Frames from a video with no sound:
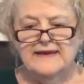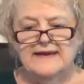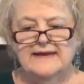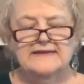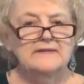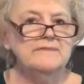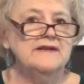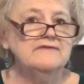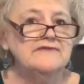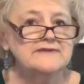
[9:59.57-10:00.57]
in the
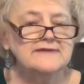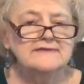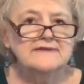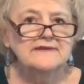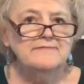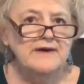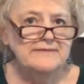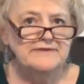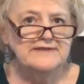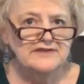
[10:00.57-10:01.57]
Metaphysical
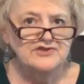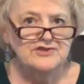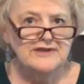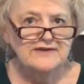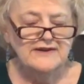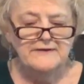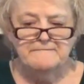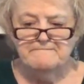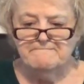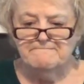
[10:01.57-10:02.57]
Bible Dictionary,
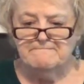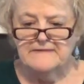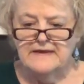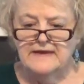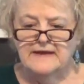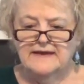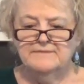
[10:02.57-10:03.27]
it